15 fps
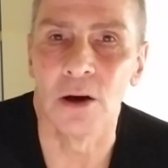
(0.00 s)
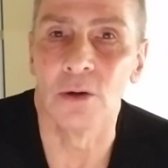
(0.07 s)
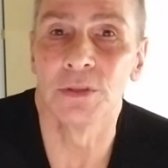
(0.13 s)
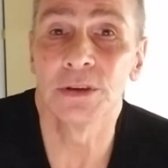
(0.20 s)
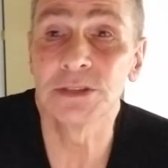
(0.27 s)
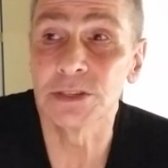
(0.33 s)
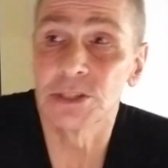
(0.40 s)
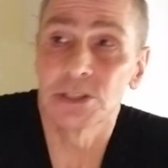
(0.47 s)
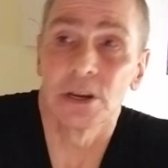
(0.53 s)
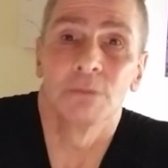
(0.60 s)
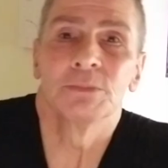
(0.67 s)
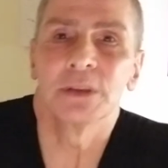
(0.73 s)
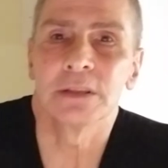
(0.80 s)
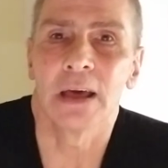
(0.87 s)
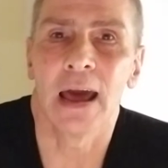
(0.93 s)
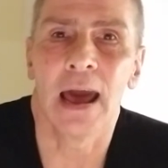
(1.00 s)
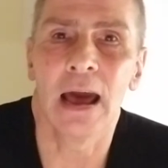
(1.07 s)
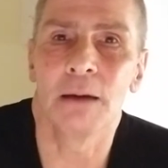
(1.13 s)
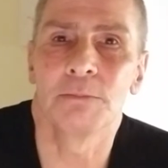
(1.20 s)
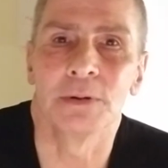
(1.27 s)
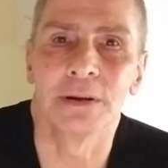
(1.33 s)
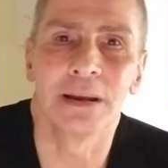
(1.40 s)
This is something that
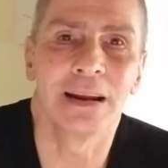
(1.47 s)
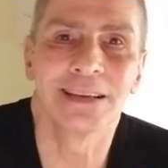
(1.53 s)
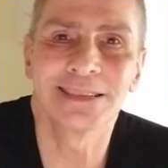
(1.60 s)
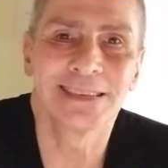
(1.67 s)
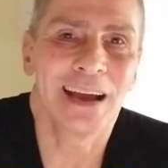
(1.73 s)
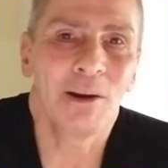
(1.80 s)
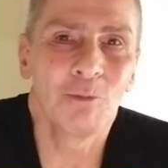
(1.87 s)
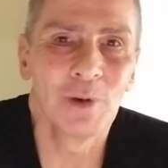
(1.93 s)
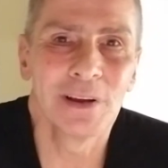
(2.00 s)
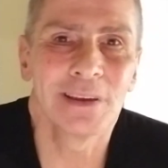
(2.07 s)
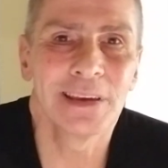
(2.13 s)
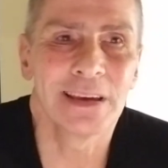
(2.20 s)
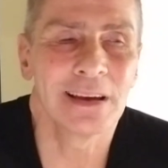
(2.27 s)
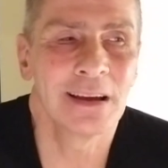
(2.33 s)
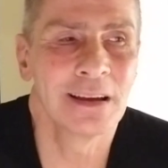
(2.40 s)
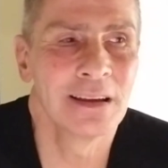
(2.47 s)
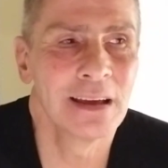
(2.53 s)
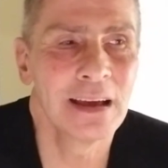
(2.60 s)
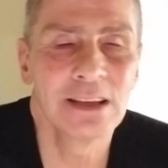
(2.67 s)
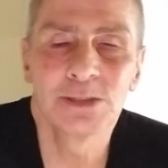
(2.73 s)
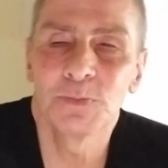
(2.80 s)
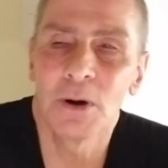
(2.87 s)
happened, and it's not really,
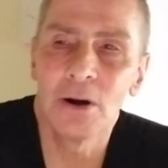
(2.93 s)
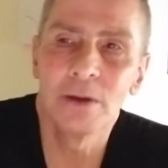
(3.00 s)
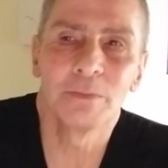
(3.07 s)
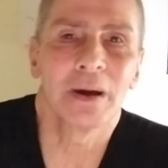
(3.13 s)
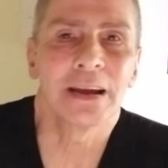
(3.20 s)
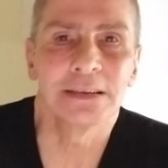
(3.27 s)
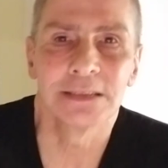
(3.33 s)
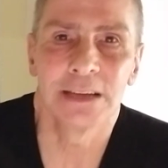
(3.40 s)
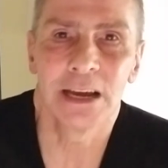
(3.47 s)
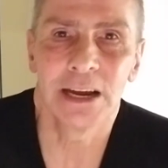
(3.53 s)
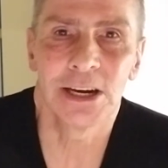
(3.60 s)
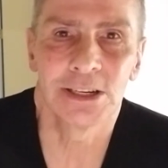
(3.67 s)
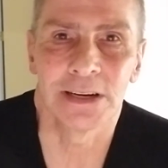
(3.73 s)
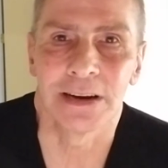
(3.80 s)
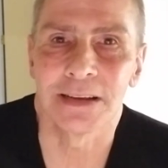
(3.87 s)
it's part of my addiction.